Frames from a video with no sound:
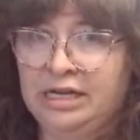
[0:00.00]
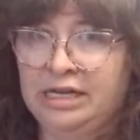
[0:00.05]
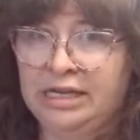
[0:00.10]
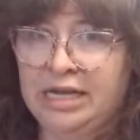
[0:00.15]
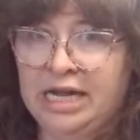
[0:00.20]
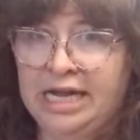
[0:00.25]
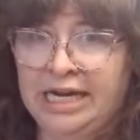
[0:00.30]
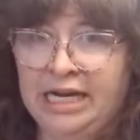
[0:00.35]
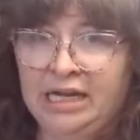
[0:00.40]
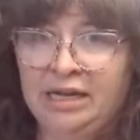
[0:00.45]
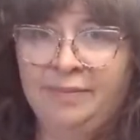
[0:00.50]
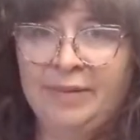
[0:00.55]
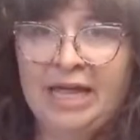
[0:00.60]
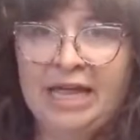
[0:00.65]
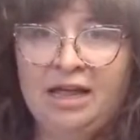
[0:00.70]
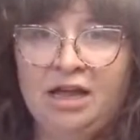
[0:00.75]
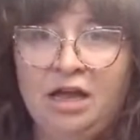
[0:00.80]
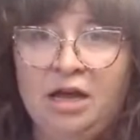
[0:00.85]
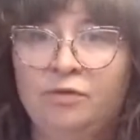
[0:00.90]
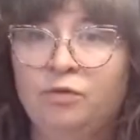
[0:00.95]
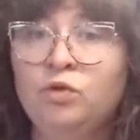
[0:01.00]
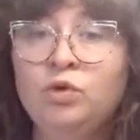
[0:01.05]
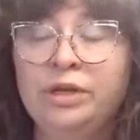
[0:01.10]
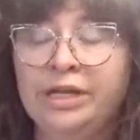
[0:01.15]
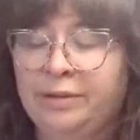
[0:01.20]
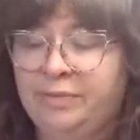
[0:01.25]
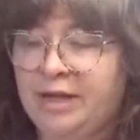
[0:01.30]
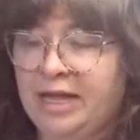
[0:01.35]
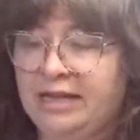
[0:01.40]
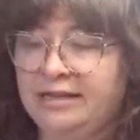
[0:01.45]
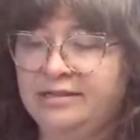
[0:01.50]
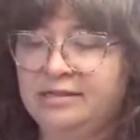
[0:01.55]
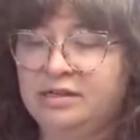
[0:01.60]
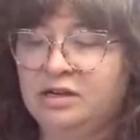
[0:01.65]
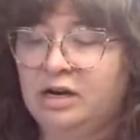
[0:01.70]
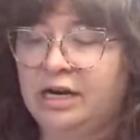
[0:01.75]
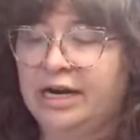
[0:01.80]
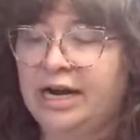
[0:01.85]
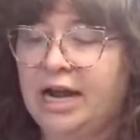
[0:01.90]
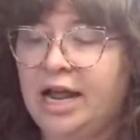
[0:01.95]
A lining pen, ruling pen.
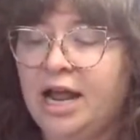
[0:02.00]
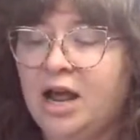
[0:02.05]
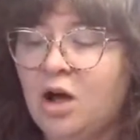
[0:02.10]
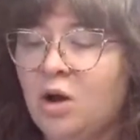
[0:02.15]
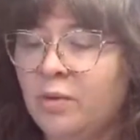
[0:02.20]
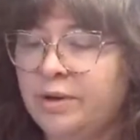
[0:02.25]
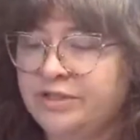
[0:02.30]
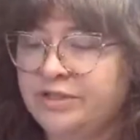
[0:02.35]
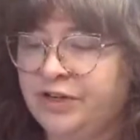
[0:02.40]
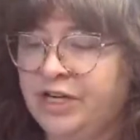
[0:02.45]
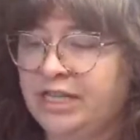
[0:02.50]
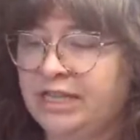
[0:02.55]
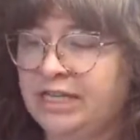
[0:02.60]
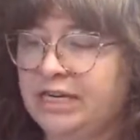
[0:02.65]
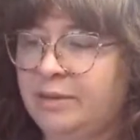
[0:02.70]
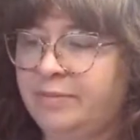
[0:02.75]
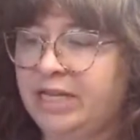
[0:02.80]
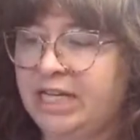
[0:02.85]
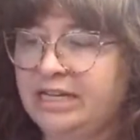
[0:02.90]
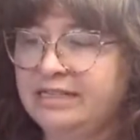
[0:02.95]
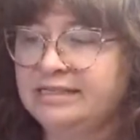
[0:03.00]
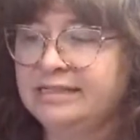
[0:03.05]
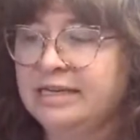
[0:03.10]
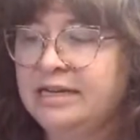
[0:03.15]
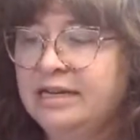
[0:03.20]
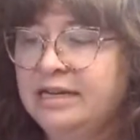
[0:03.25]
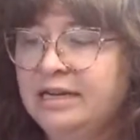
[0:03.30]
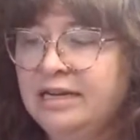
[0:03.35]
Sorry, I always forget the name of this.